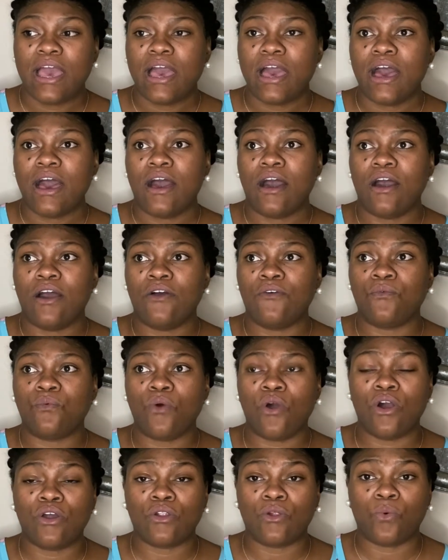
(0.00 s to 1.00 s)
of
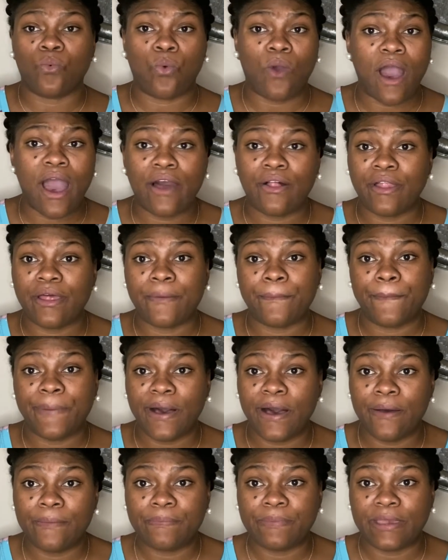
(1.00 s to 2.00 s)
water while I'm
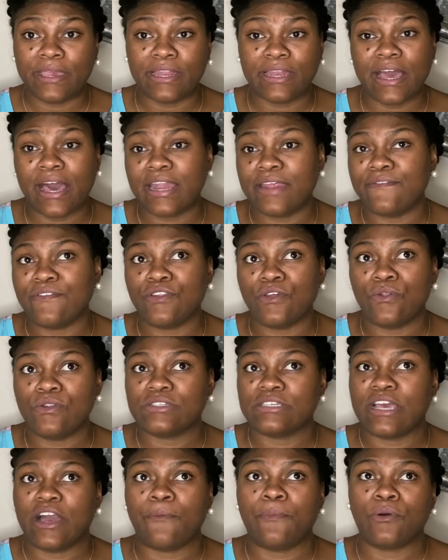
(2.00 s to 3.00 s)
pumping, not even
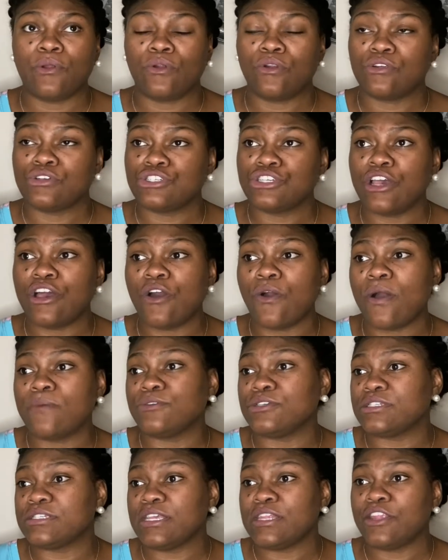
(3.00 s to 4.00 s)
noticing. I'll put on a show, I'm
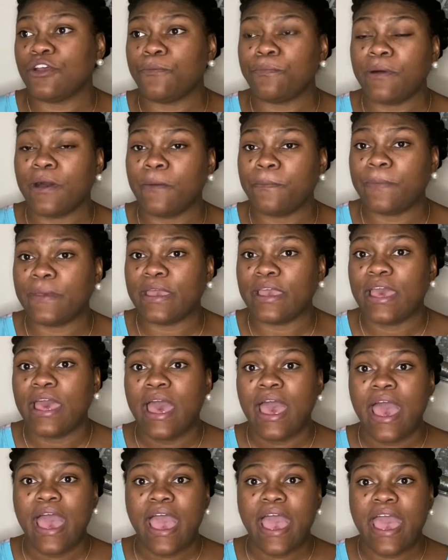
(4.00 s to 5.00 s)
just sitting there pumping,
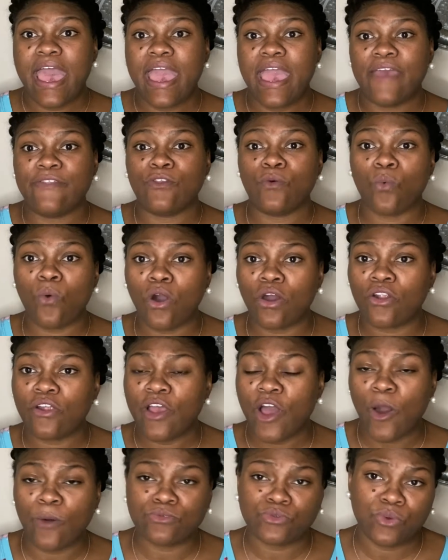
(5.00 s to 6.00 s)
and the water
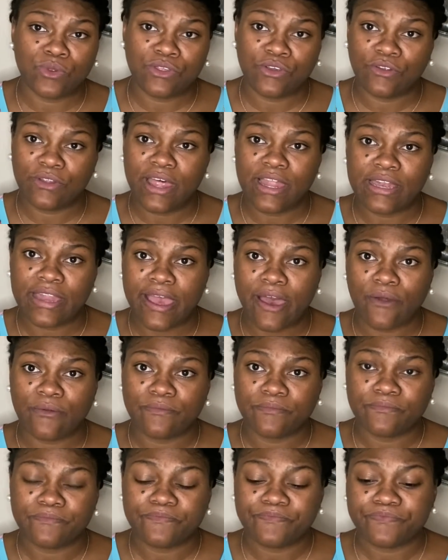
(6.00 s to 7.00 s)
helps with your letdown.
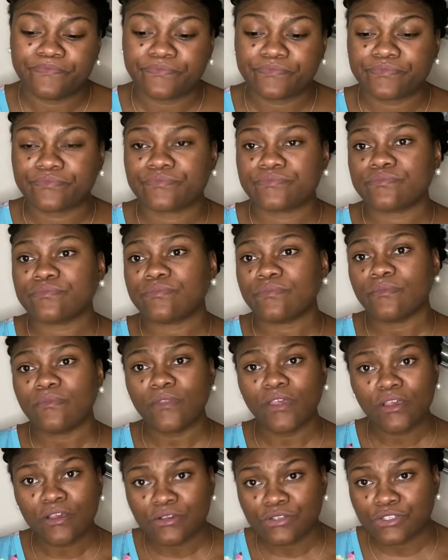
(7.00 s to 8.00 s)

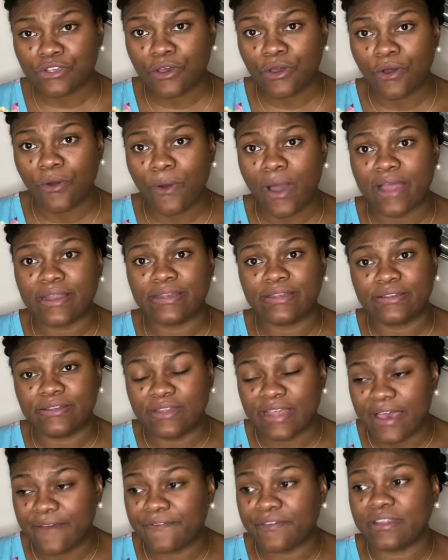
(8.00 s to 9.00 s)
So I
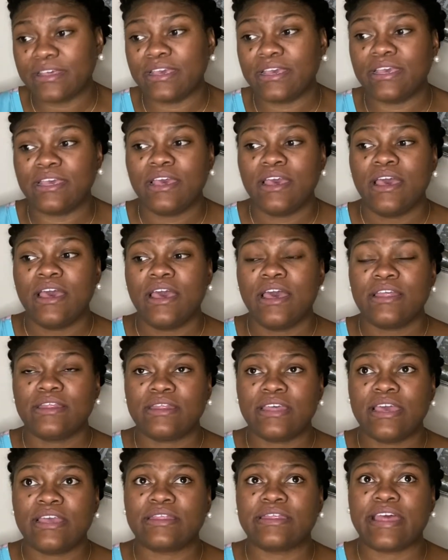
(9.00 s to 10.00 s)
definitely
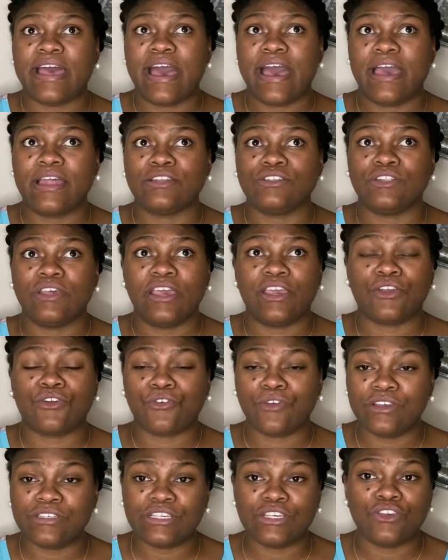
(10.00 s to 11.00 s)
think that
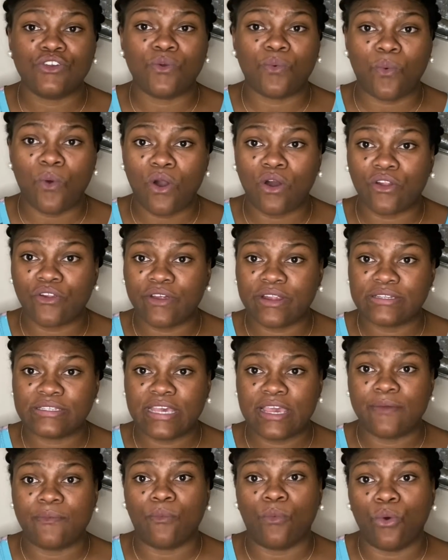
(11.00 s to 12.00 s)
increasing your water
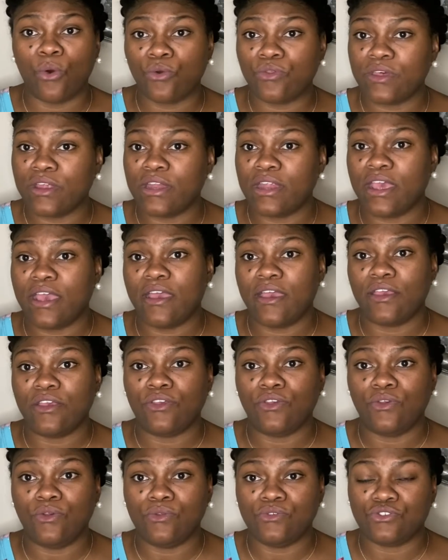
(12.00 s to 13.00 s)
intake more than
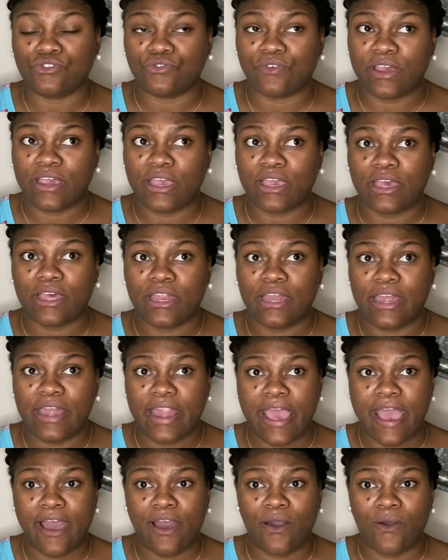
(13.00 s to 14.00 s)
you drink
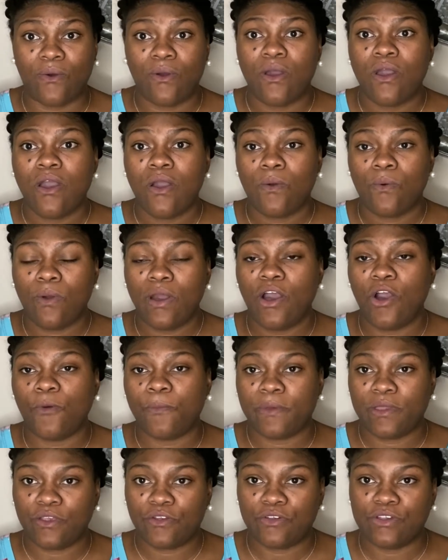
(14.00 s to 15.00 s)
now will help
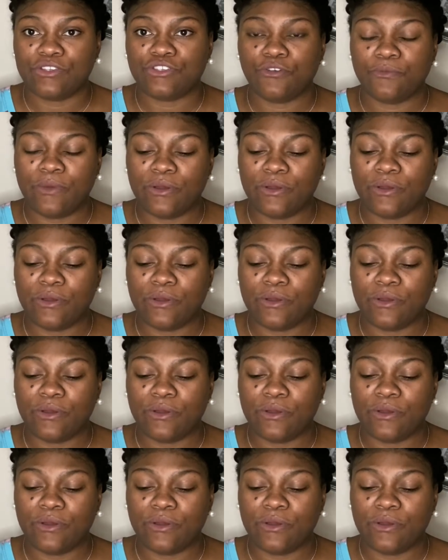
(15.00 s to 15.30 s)
increase your milk